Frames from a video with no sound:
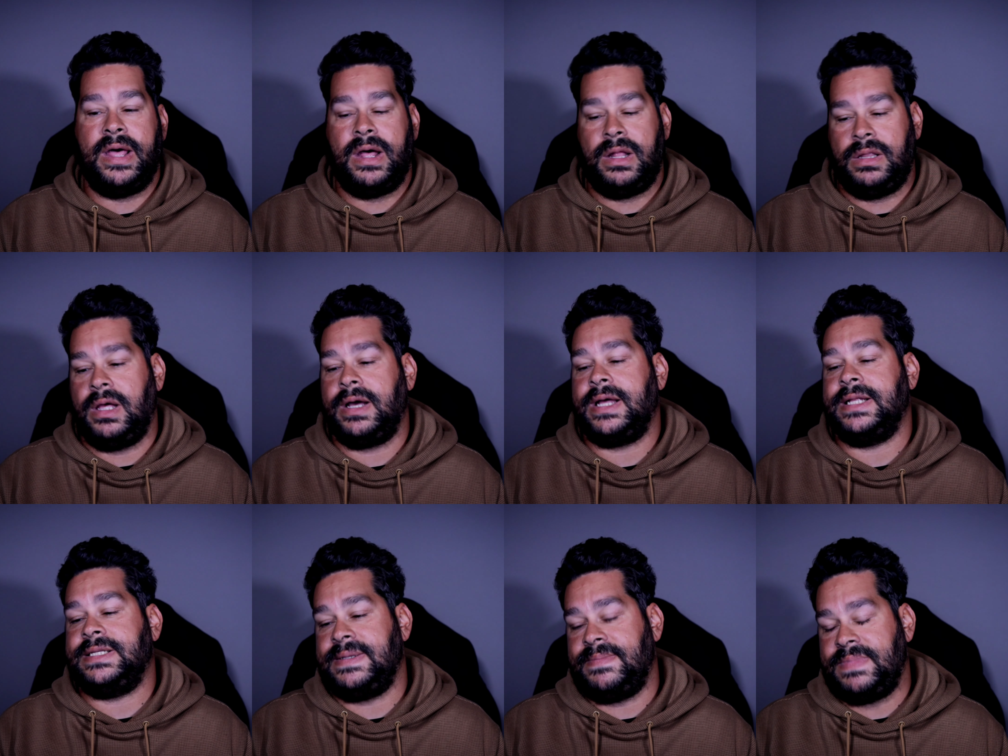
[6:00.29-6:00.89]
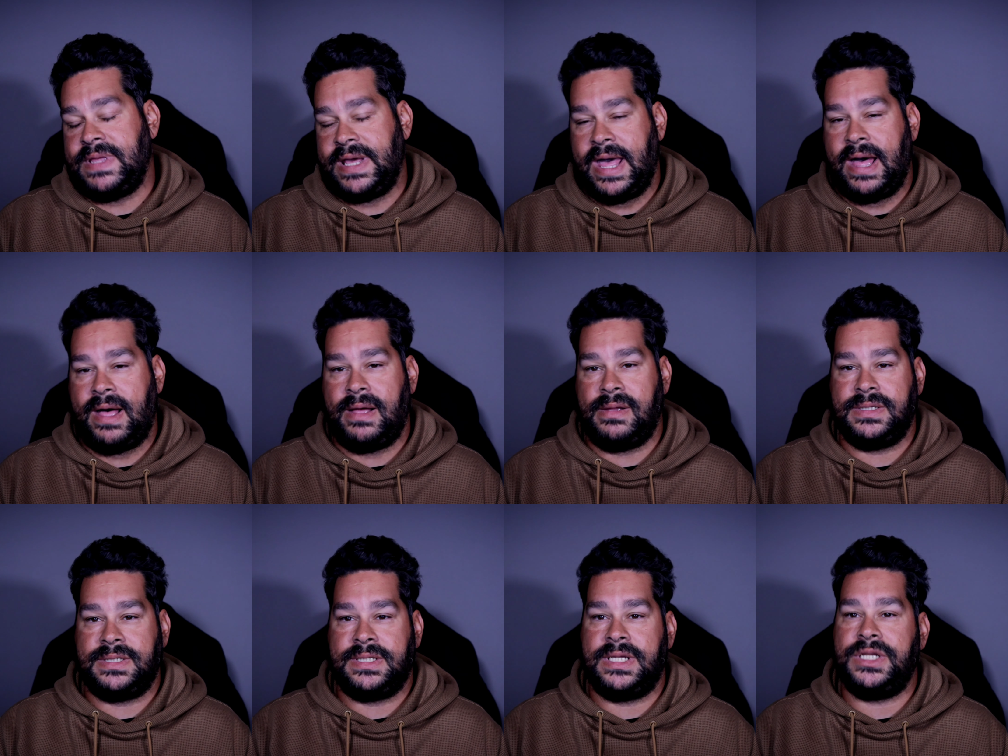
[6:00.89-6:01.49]
they'll look at something
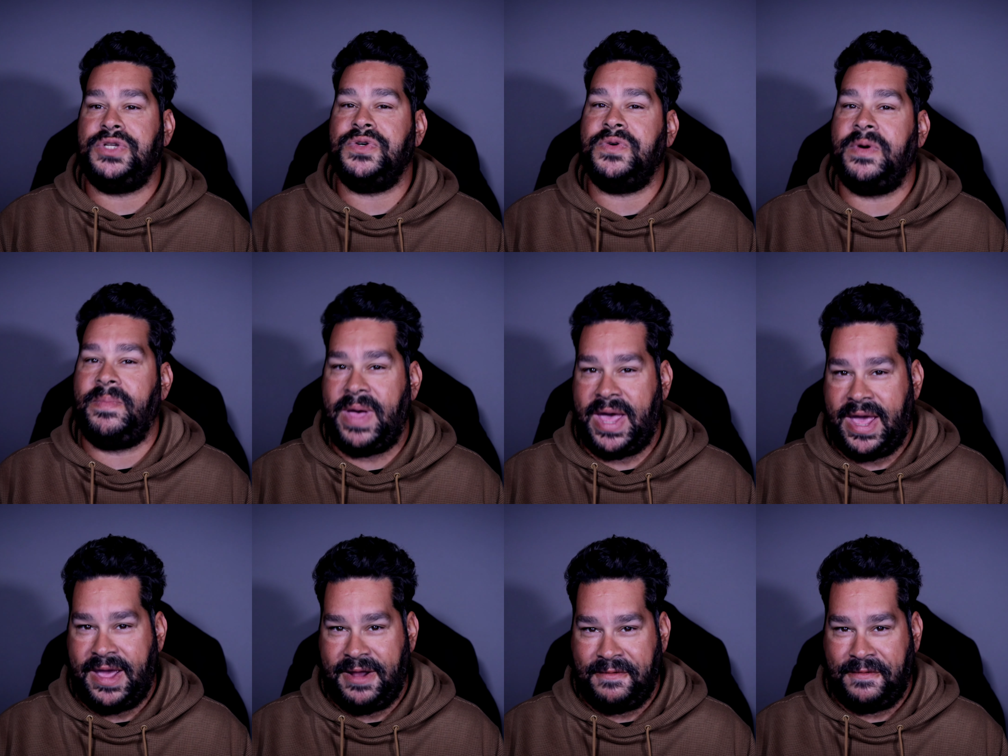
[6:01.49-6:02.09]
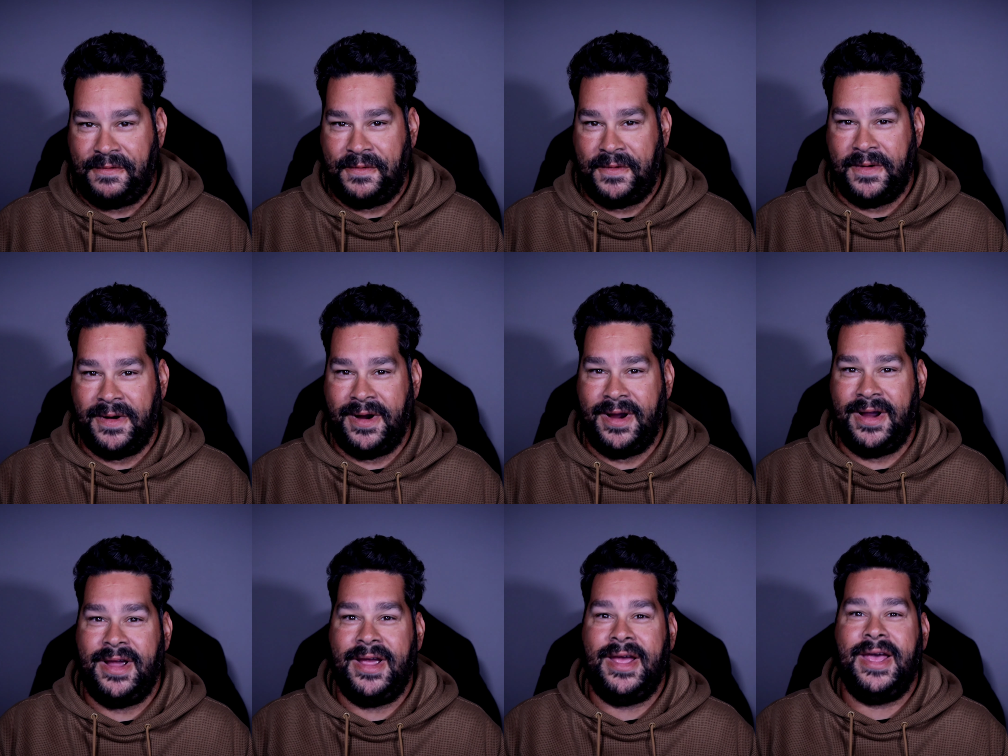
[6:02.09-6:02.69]
else and do a pay in
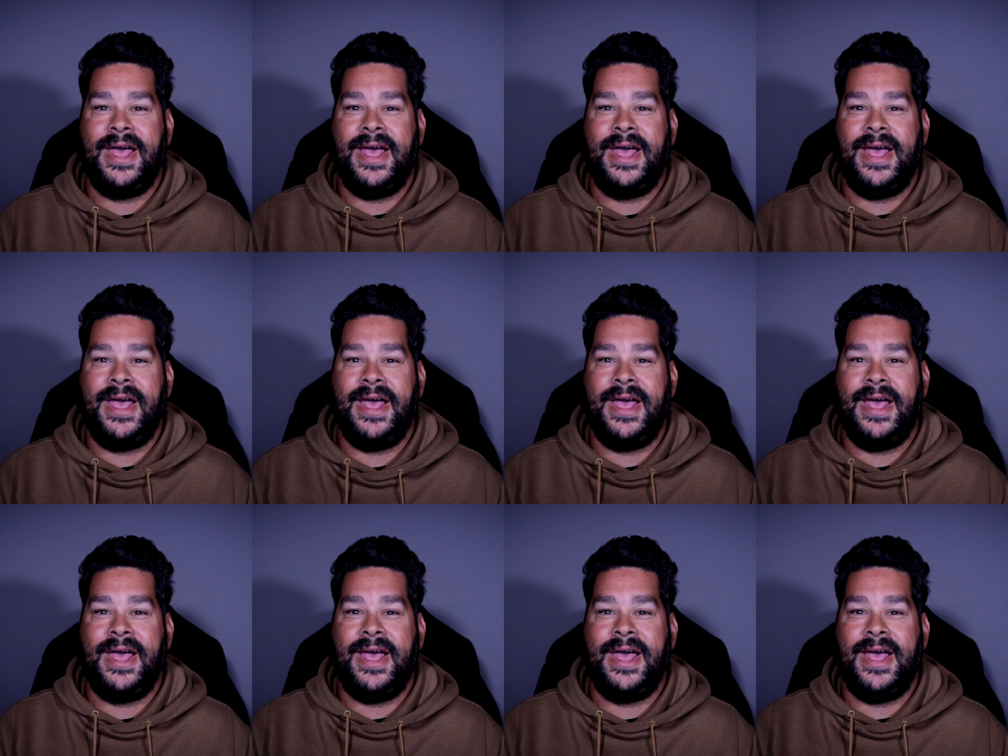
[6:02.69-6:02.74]
four.